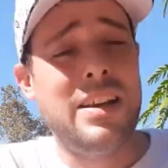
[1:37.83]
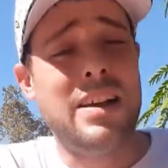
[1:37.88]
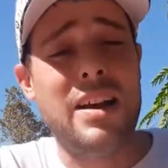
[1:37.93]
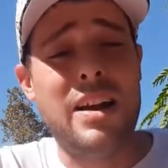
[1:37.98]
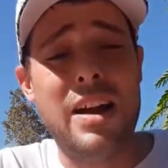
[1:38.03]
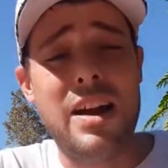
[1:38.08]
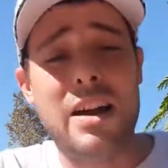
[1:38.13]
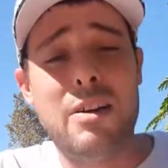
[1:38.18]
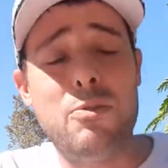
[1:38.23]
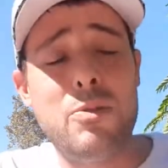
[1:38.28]

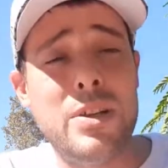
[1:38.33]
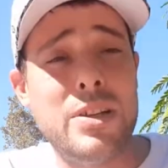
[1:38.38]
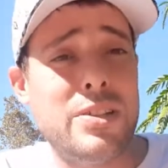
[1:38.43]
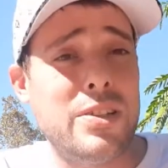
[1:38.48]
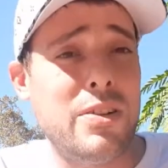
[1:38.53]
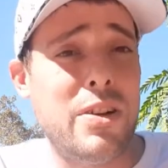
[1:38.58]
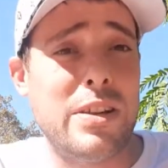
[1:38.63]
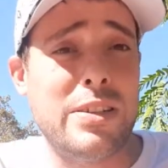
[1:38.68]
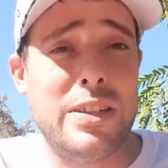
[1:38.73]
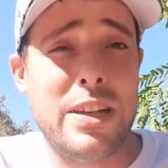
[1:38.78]
Uh, we
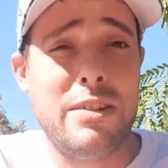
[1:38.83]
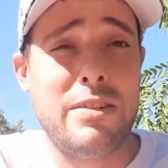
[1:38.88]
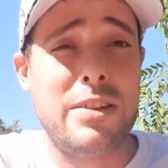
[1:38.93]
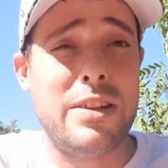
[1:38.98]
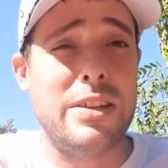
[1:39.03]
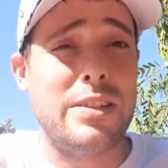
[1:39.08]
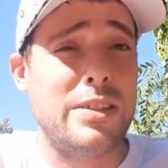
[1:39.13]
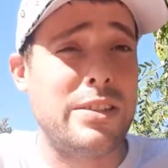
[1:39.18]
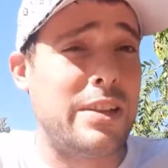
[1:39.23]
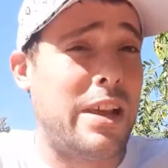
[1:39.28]
saw
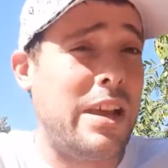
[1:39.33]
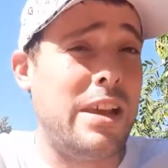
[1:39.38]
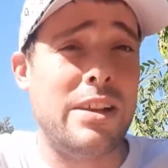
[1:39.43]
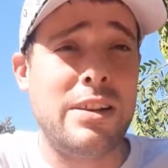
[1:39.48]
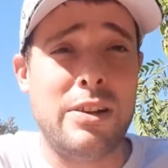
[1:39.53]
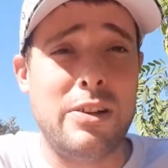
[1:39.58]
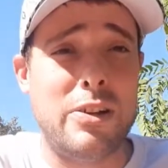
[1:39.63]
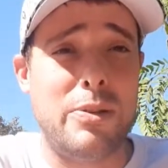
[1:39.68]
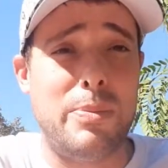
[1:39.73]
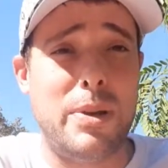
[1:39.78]
Darius
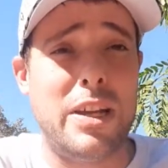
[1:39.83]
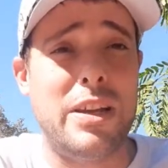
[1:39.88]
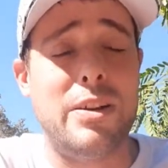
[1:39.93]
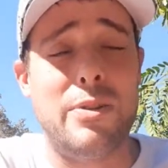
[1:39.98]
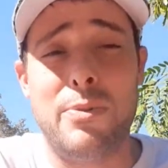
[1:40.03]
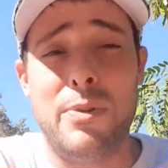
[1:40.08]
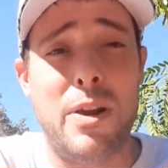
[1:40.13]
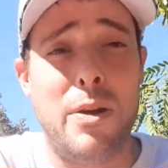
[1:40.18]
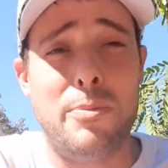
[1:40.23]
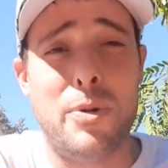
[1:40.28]
Slayton could be a
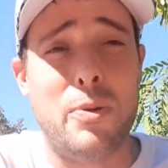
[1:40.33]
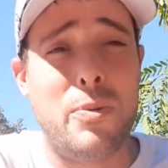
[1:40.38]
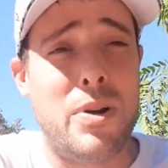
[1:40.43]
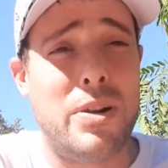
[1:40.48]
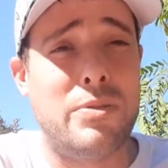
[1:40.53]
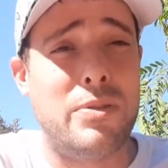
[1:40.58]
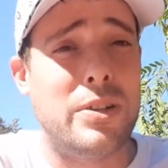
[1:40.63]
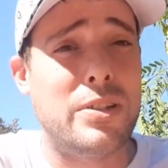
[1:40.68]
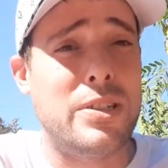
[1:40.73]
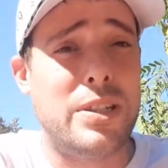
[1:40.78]
number
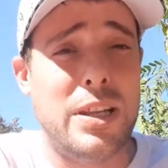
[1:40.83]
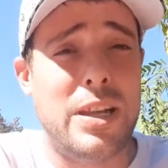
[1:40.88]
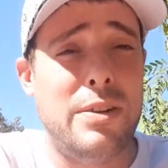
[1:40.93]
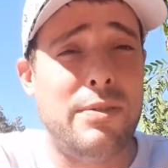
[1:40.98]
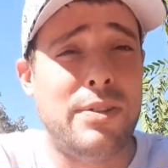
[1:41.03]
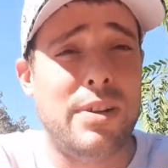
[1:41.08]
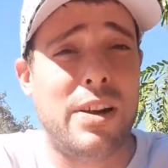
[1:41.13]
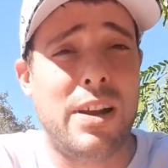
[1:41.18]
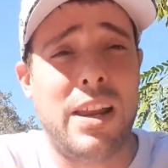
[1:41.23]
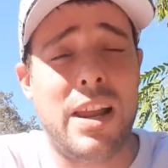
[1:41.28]
one
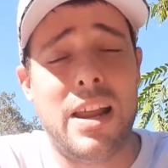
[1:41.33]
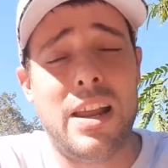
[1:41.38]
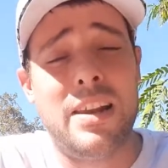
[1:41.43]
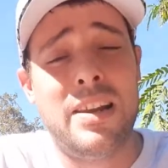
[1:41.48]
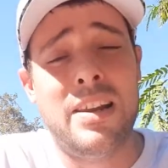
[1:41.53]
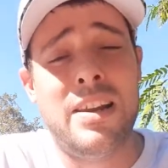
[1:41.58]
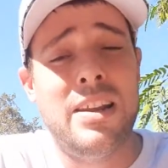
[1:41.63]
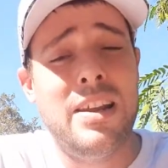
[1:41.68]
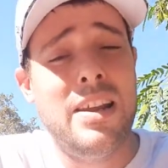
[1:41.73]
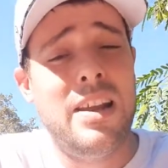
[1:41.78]
receiver
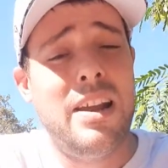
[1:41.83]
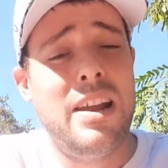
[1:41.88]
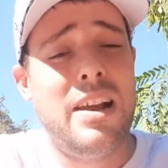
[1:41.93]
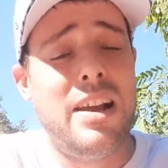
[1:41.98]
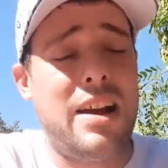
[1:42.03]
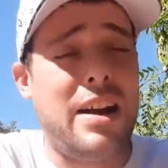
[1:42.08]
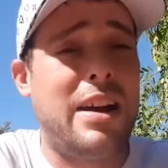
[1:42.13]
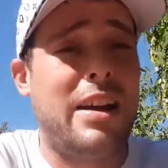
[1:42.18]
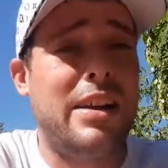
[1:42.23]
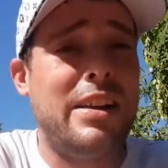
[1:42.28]
again.
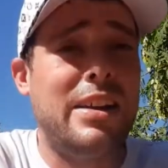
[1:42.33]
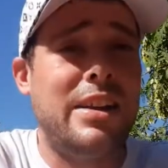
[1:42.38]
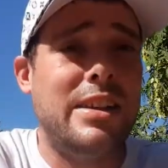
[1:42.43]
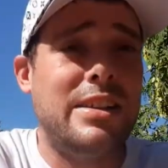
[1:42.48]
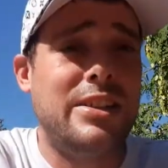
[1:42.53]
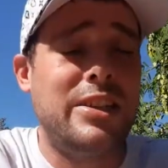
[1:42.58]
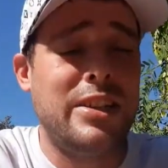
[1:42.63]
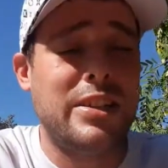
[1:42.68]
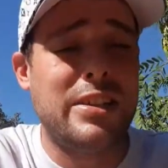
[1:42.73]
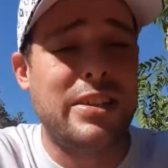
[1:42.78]
Uh,
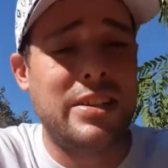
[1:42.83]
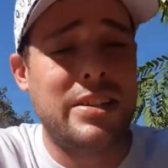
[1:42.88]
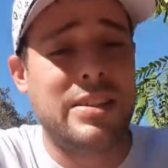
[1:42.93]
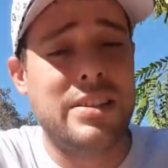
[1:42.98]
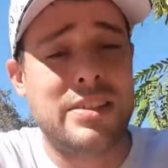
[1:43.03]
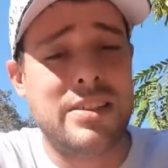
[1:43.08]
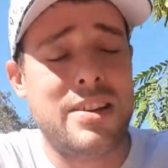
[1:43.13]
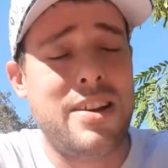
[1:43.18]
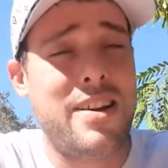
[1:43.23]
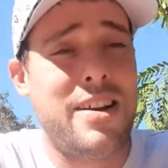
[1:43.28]
it
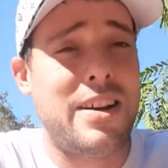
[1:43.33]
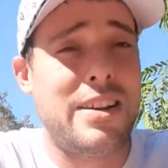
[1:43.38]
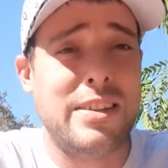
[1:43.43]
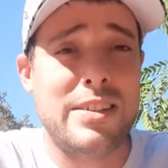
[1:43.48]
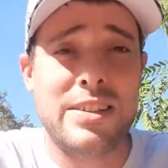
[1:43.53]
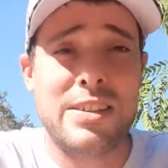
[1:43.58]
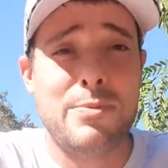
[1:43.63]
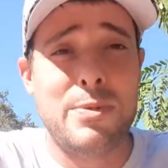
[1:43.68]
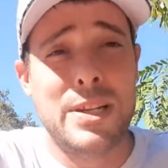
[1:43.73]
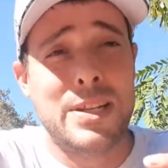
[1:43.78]
just saw,
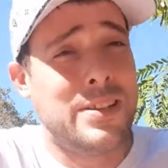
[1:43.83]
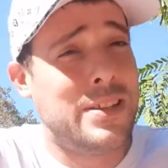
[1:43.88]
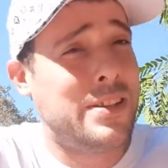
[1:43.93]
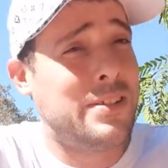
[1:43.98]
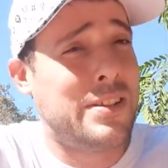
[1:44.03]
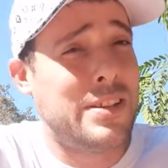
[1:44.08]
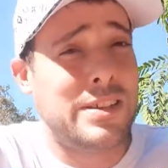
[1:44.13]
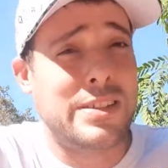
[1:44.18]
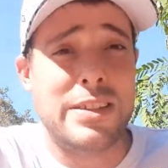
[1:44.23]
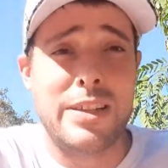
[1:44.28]
we
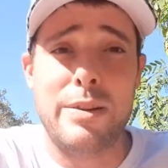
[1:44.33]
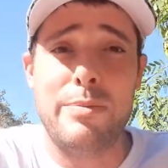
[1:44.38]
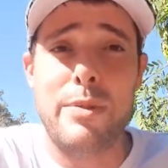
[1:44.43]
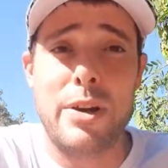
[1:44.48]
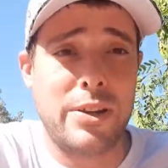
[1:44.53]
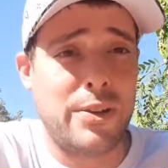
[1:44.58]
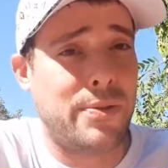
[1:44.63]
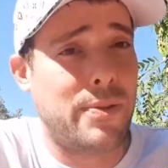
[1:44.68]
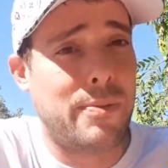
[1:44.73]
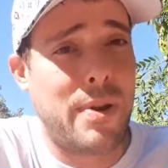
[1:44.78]
still didn't see
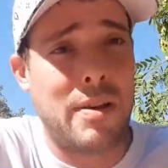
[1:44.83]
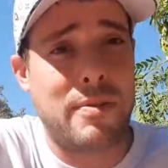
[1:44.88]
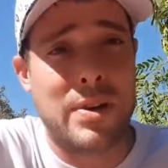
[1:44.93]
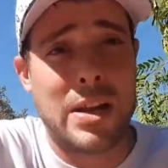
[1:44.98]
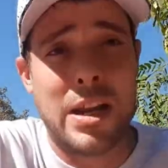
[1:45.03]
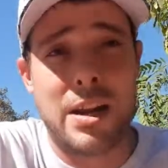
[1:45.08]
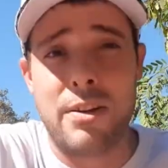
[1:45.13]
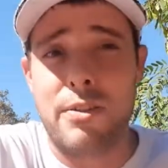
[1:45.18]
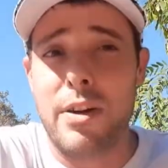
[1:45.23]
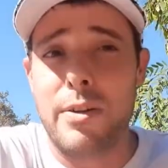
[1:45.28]
much from
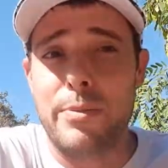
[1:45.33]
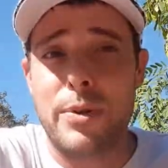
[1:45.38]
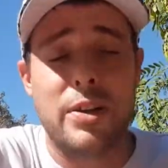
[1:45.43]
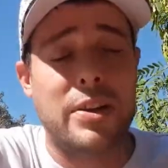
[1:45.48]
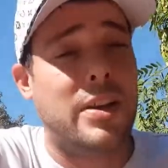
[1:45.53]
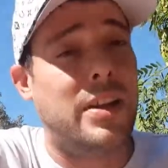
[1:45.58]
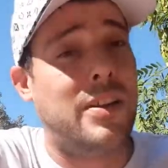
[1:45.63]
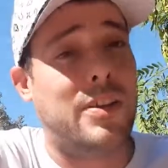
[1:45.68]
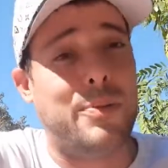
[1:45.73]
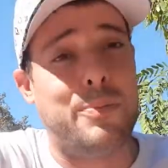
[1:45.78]
Evan Ingram. You're
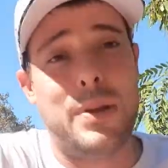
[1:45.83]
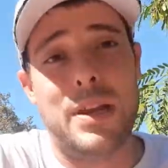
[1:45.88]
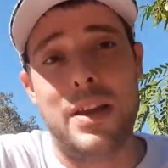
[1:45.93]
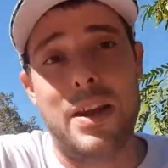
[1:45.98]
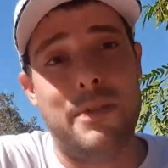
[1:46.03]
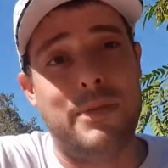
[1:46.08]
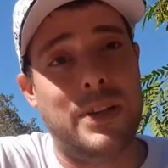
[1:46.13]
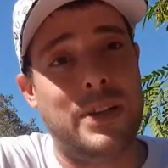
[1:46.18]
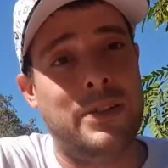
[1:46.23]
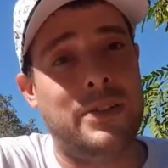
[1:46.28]
killing me,
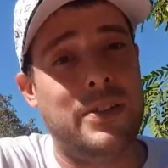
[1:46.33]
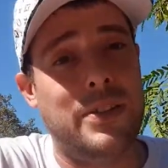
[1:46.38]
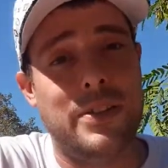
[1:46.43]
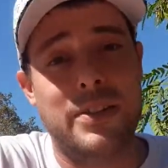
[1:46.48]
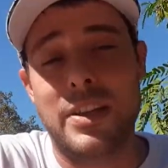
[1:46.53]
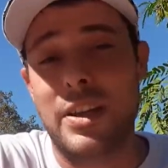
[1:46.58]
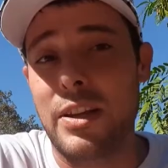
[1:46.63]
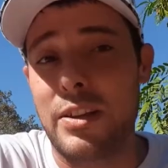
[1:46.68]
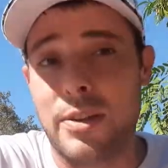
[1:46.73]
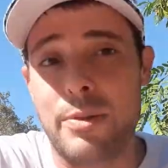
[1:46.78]
Evan.
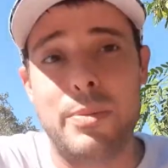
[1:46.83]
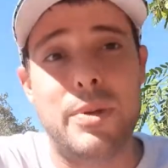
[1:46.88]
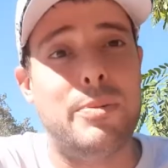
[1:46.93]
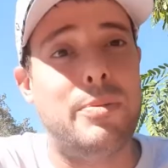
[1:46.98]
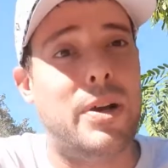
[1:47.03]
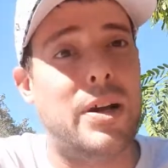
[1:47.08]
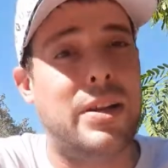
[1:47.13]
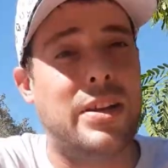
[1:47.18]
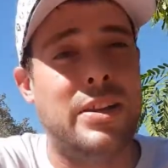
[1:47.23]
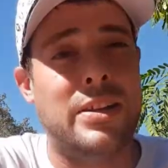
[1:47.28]
You're killing me,
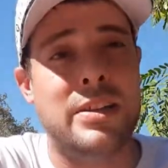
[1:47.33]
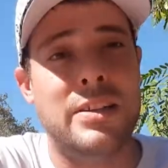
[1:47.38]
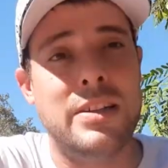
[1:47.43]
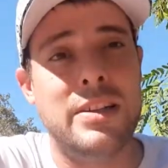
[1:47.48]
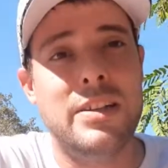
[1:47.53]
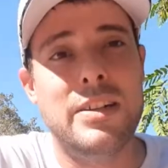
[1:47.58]
buddy.